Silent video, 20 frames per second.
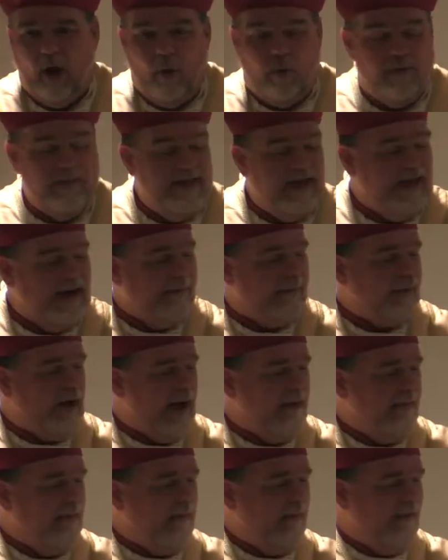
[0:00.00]
When they had a
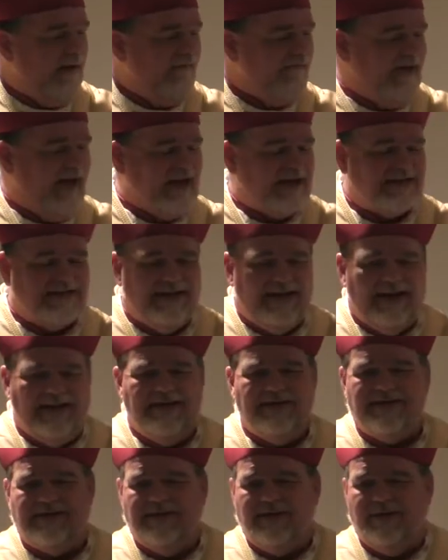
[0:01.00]
problem about
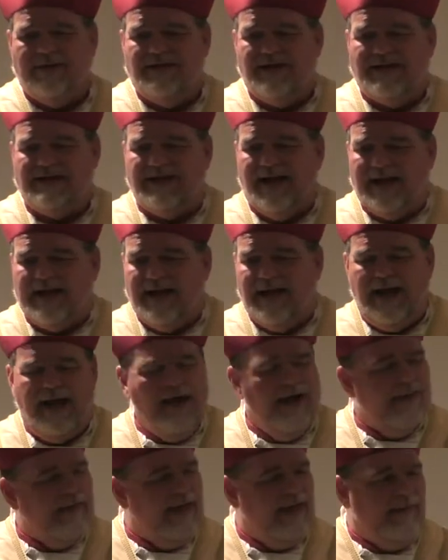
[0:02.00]
vaccines in
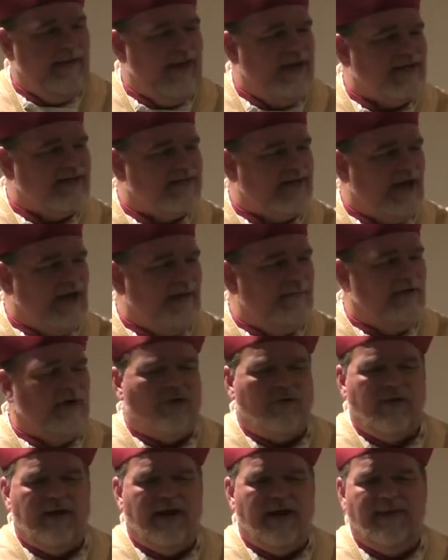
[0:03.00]
Kentucky, they made a solemn
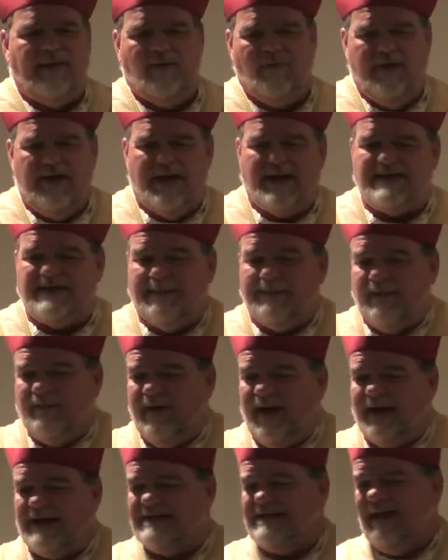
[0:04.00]
decree that we accept the
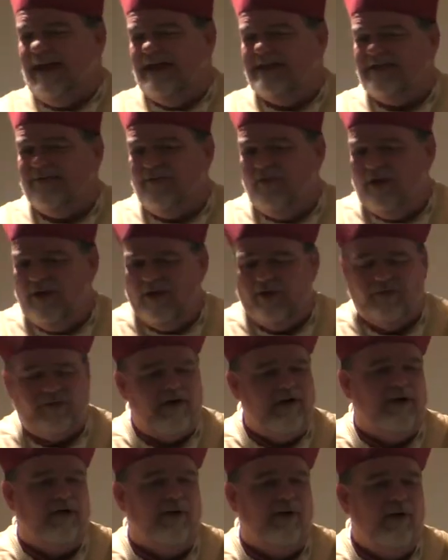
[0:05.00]
vaccines a few years
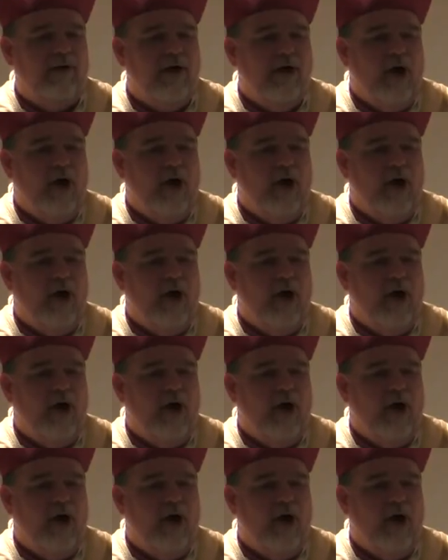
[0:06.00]
ago.